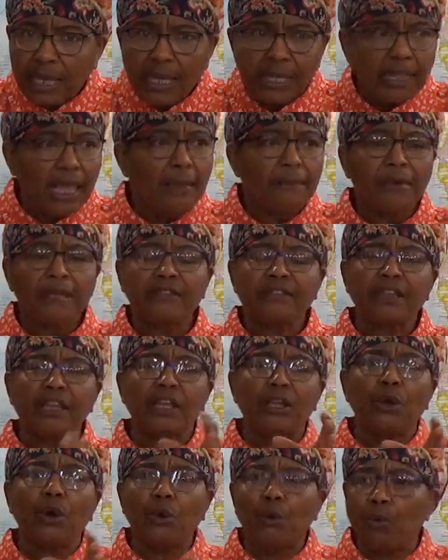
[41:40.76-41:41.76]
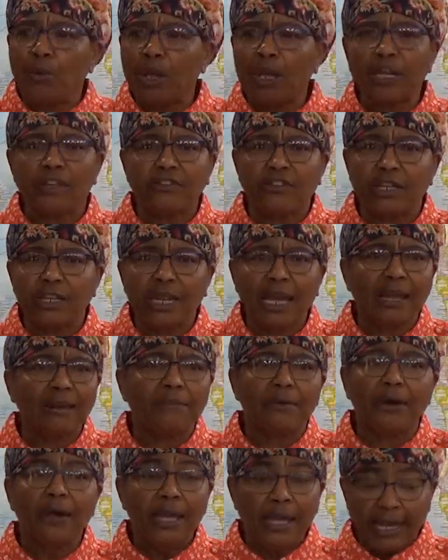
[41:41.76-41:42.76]
They must see you're willing to
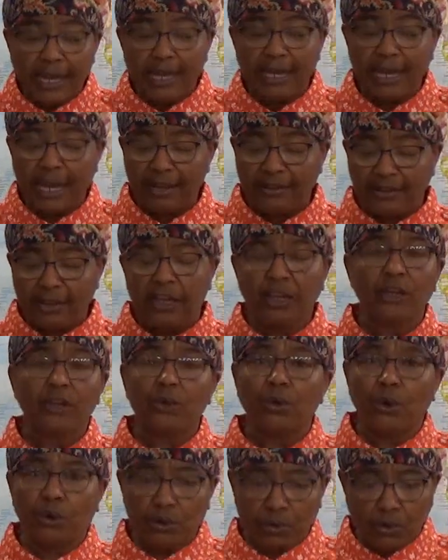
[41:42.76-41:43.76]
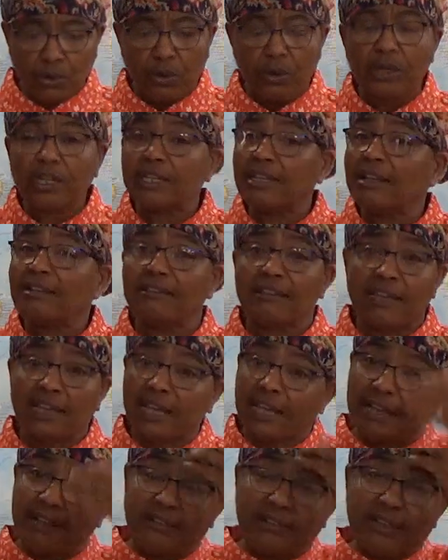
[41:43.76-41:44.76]
labor. Can I tell you, no daughter that's
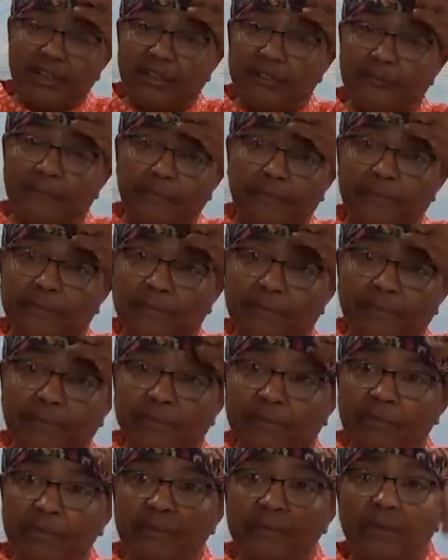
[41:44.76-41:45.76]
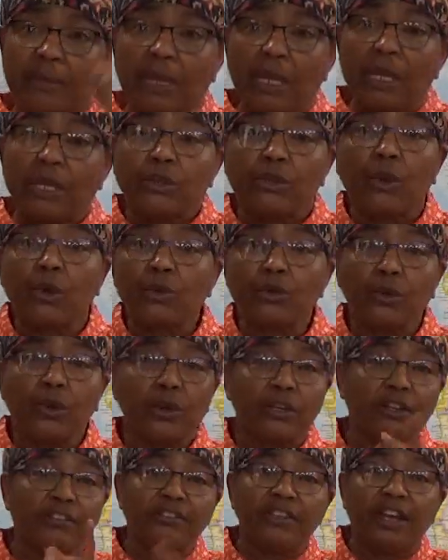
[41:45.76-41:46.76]
lazy? No
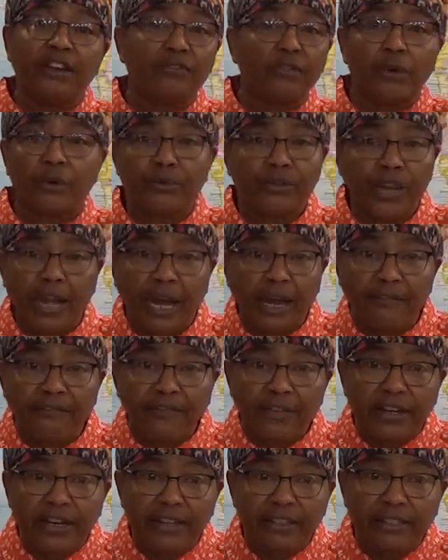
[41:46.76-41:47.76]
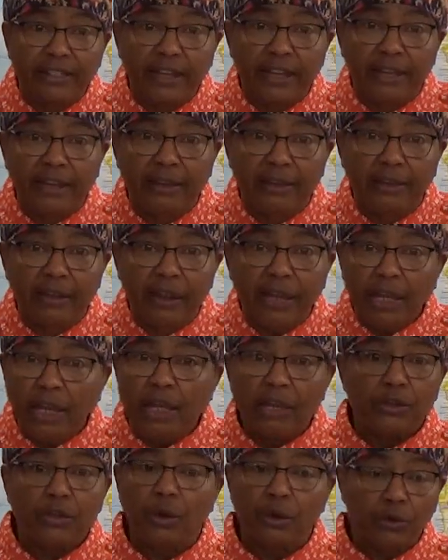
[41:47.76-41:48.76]
daughters, never on time for anything.
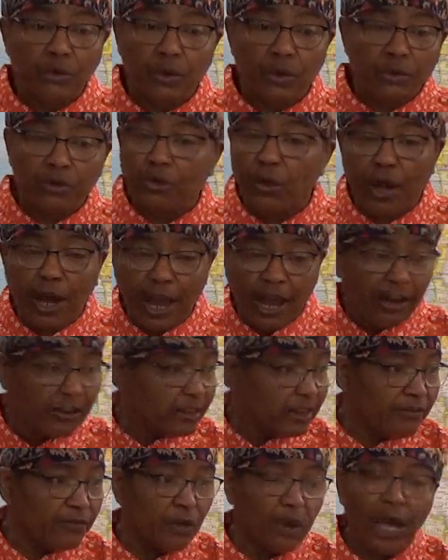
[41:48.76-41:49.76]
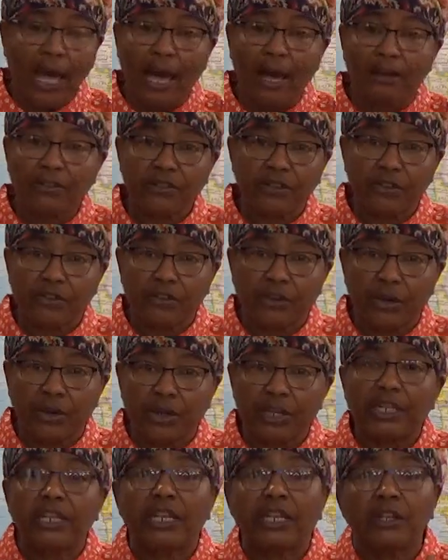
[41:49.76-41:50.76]
No, your house. If your house is
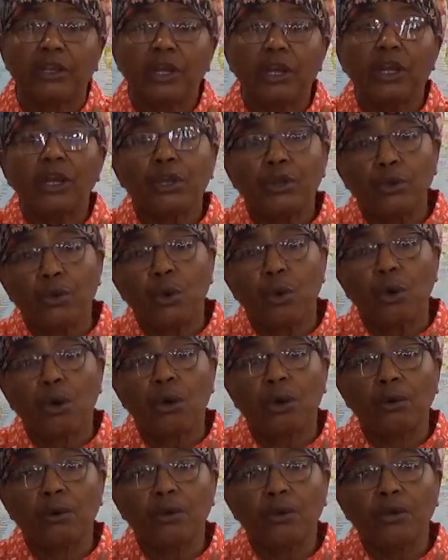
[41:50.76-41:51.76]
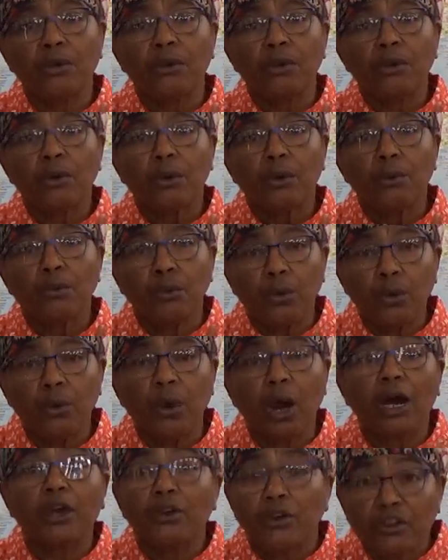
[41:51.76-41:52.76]
dirty, then your
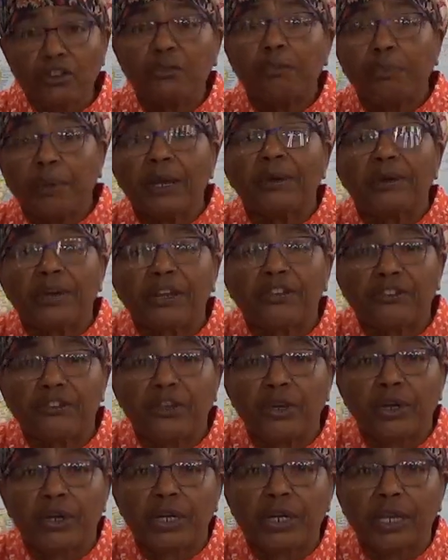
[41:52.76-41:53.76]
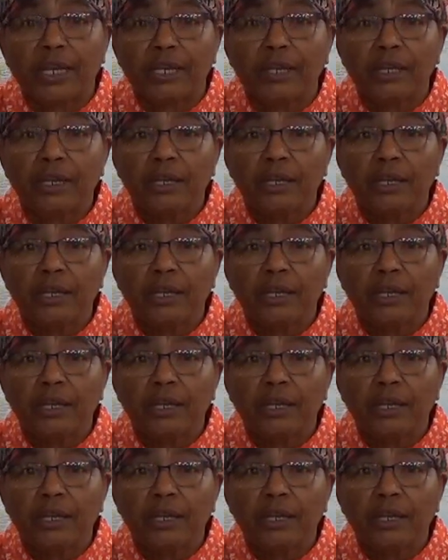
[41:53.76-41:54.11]
ruah, your spirit is dirty.